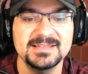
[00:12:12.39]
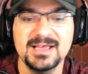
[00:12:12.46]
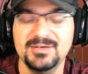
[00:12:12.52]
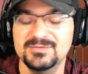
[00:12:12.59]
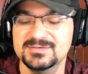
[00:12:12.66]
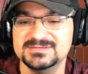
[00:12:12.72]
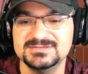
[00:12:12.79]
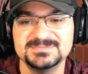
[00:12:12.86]

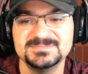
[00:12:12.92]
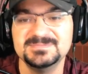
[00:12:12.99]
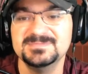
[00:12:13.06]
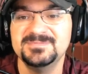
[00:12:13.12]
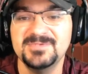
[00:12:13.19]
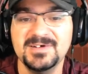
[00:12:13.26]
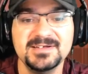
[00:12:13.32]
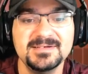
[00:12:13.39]
That was
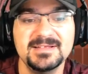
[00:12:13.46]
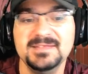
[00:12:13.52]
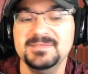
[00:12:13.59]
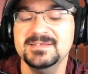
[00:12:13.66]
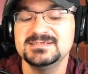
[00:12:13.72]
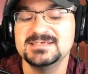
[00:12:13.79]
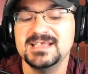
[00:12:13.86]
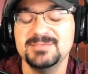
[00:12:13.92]
fun.
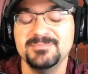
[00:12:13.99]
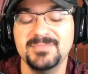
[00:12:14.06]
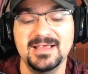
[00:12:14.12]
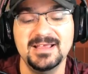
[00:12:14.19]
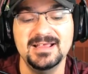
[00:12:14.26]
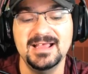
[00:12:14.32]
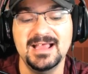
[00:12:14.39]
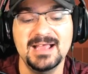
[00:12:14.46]
In this game,
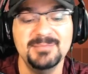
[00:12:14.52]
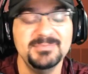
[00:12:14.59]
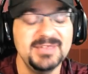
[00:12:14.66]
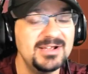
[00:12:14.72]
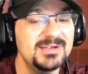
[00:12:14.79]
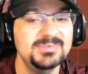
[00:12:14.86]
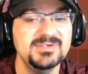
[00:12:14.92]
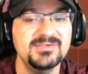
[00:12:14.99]
I'm
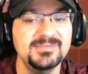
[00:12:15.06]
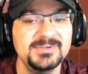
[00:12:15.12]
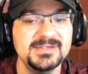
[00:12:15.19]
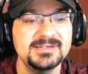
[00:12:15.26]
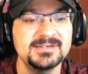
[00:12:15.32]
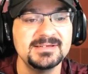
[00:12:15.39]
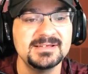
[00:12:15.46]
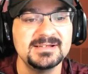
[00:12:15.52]
down to
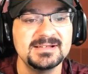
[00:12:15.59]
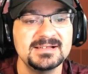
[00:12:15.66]
PvP,